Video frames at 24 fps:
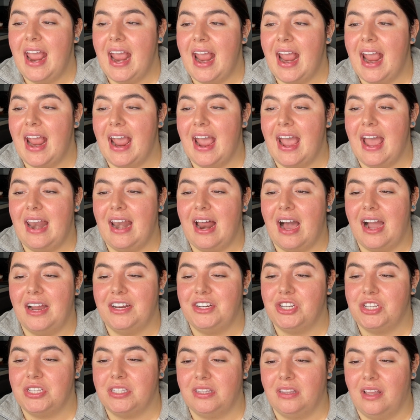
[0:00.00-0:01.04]
And I
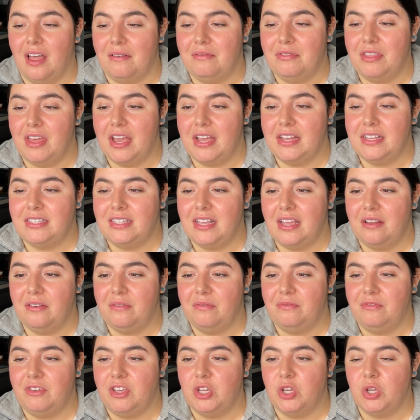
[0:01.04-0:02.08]
just love this. It
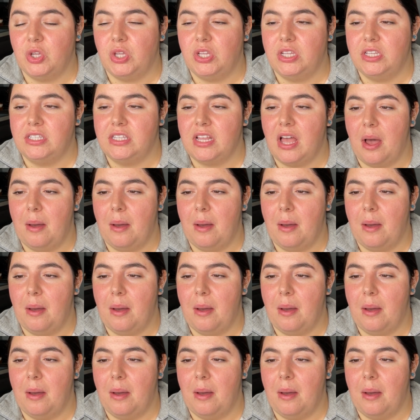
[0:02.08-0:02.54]
feels